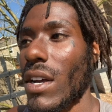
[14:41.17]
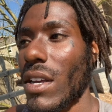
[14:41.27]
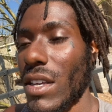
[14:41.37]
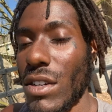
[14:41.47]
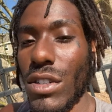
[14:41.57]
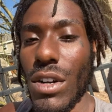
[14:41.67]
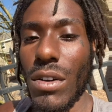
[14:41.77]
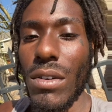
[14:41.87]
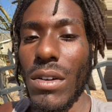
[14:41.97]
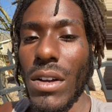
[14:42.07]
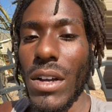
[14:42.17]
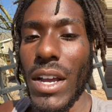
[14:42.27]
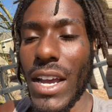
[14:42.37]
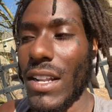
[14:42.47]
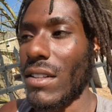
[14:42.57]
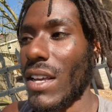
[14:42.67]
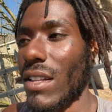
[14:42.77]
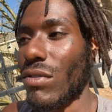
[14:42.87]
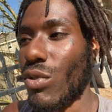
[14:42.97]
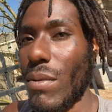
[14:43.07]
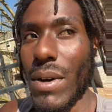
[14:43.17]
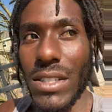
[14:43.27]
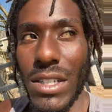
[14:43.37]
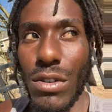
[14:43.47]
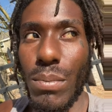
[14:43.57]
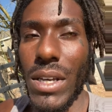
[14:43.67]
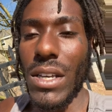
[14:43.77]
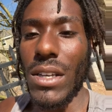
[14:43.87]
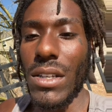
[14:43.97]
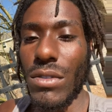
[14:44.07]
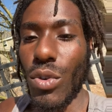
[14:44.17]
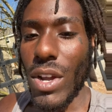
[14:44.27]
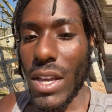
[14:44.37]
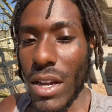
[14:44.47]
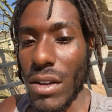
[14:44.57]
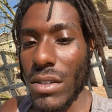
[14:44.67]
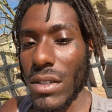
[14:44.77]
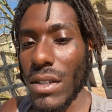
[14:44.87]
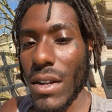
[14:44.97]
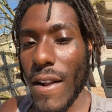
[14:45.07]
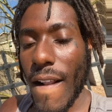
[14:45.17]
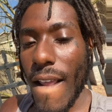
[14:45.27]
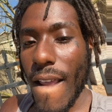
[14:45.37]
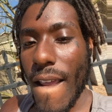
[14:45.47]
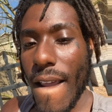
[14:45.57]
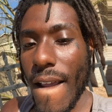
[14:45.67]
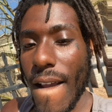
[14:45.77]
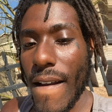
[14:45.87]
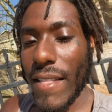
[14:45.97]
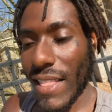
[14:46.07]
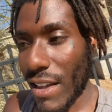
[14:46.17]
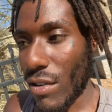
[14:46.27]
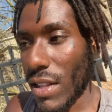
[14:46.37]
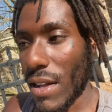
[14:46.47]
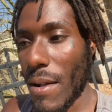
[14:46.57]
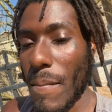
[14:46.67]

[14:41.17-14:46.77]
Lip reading: years ago. In 3 months, it'll be 3 years. Literally.